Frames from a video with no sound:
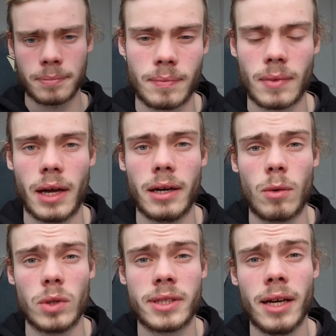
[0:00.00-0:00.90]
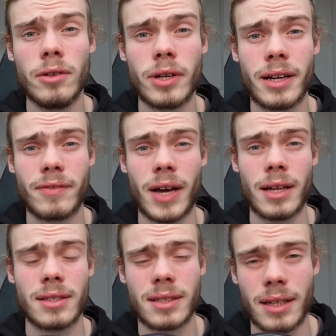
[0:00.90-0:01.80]
And I will tell you in
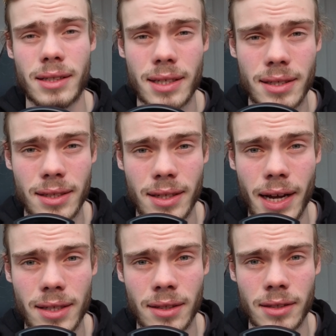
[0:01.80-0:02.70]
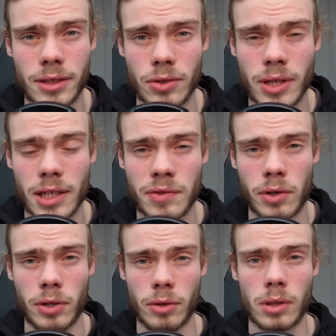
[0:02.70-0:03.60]
advance that this is an excellent use case for a
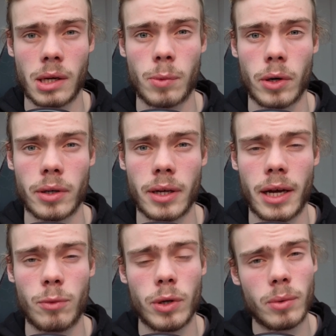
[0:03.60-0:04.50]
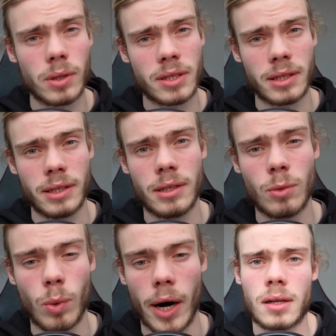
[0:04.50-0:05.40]
neural network, and we will see
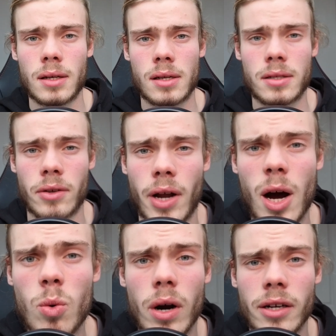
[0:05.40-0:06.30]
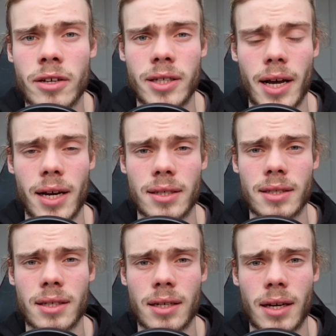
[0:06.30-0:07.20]
why. So now one could ask,
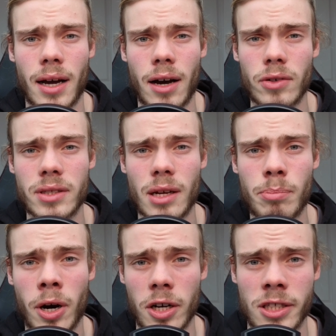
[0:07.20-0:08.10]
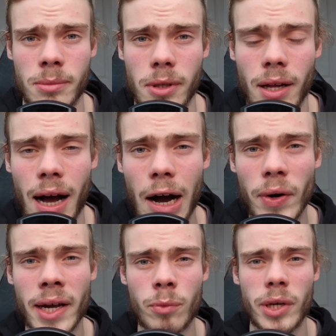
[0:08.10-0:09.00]
how is that possible? How
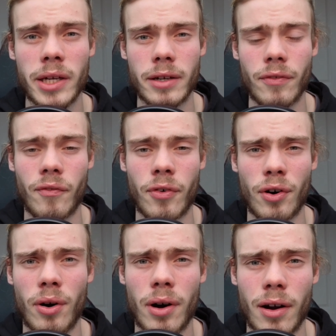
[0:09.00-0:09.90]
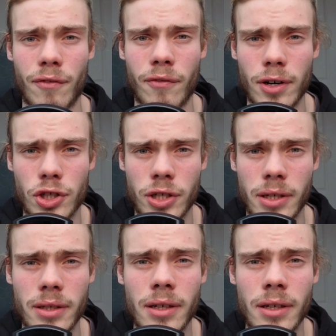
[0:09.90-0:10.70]
can we infer a function